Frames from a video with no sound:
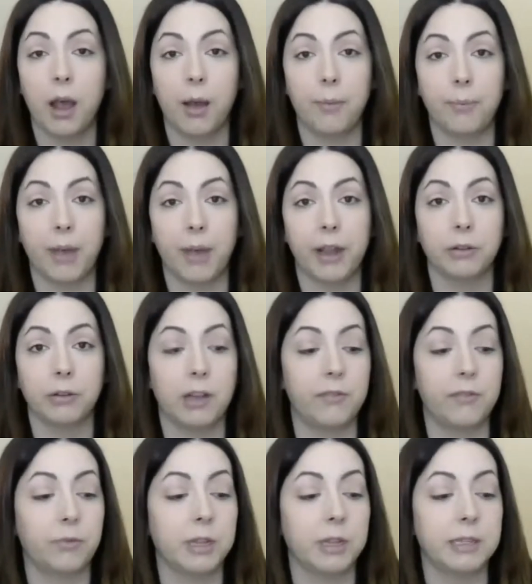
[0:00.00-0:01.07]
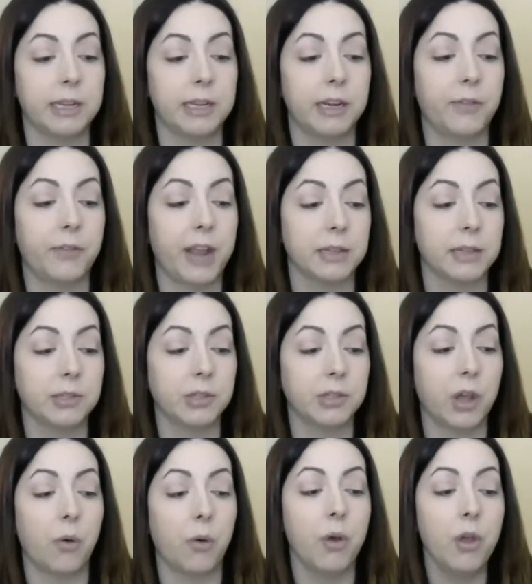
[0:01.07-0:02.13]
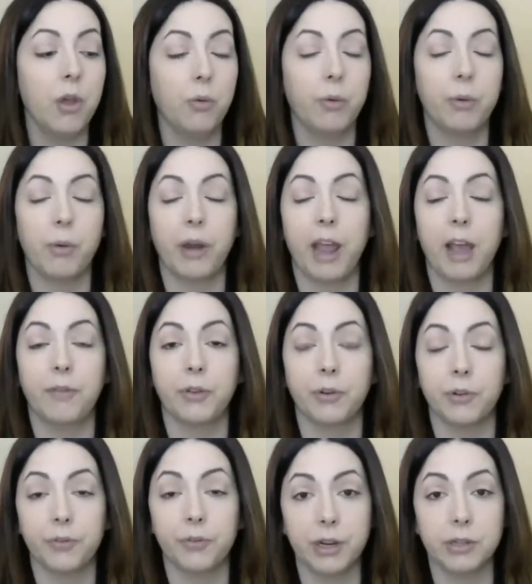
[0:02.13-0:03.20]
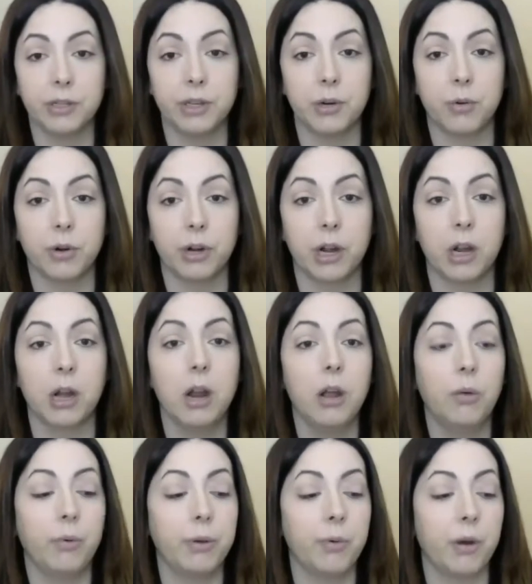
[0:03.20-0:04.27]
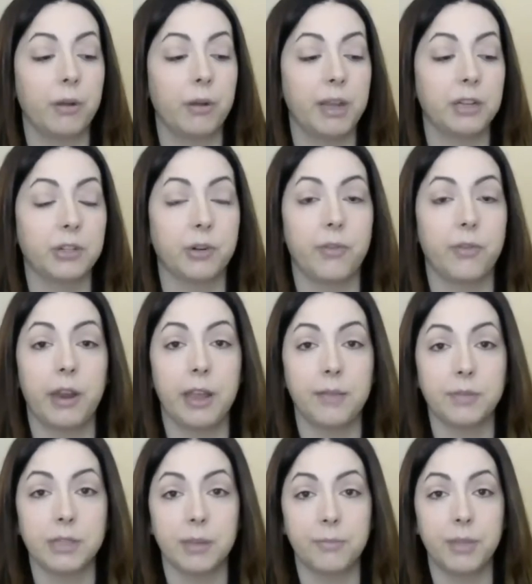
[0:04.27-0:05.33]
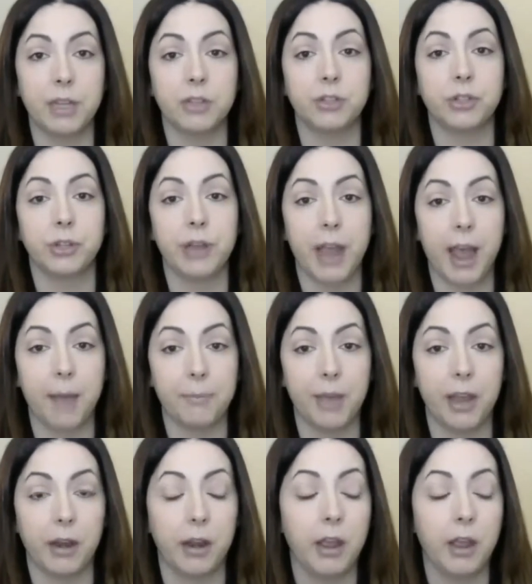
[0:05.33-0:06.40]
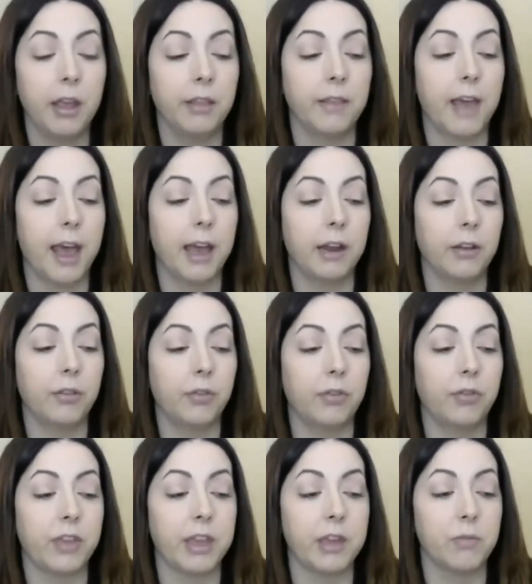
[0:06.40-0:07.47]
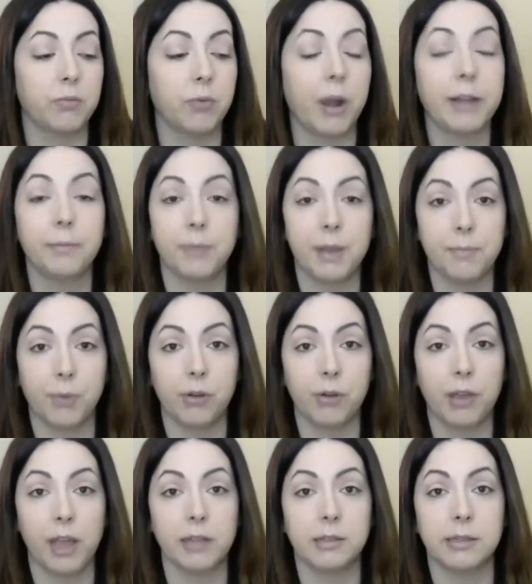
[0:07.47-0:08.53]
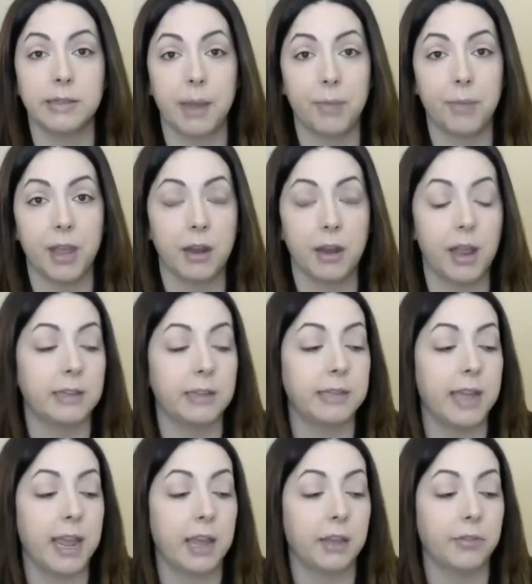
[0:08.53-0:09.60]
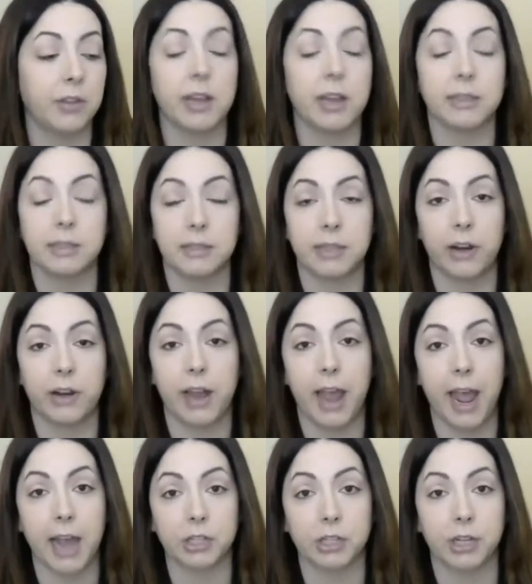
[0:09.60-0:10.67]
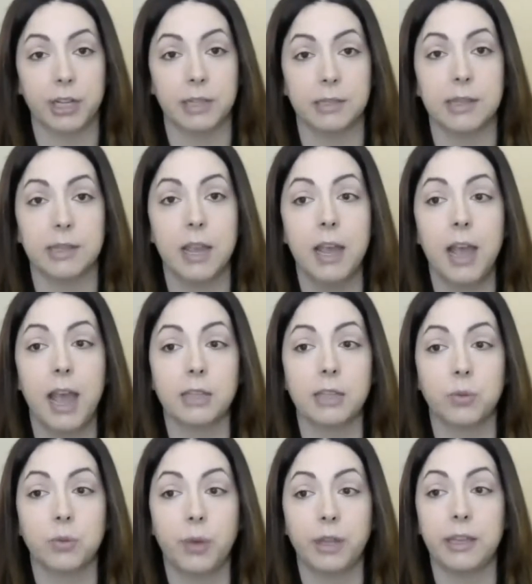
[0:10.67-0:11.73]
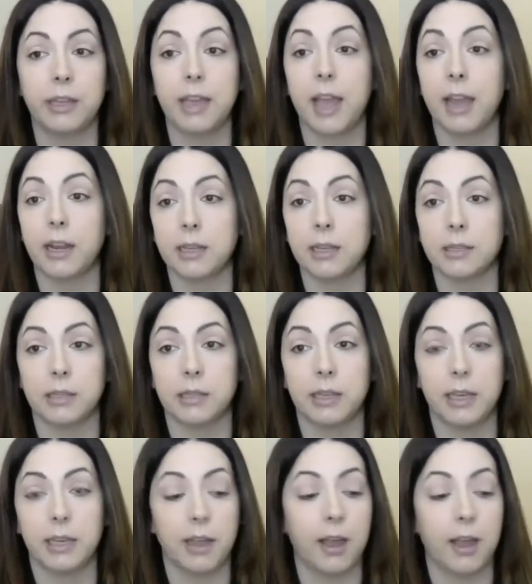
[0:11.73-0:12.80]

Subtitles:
by your loved ones in advance. So we want to have your affairs in order. We want to make sure that if something should happen, that the right people can step in and take the necessary actions as quickly and easily